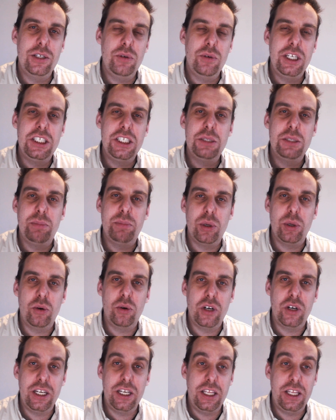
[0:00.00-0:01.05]

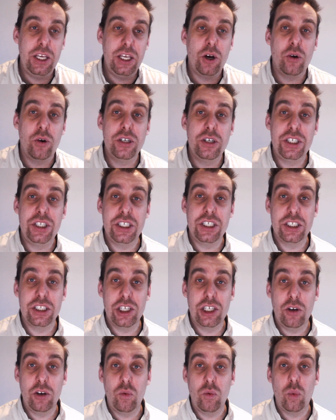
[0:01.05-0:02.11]
exploring the origins
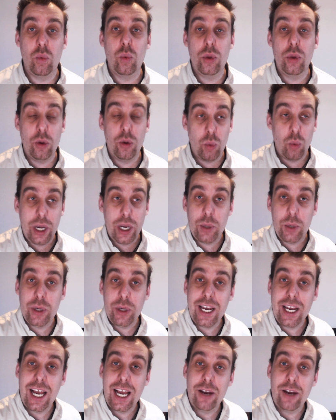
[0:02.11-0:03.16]
of the way we
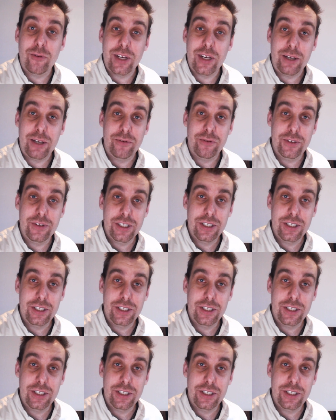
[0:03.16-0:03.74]
have lived,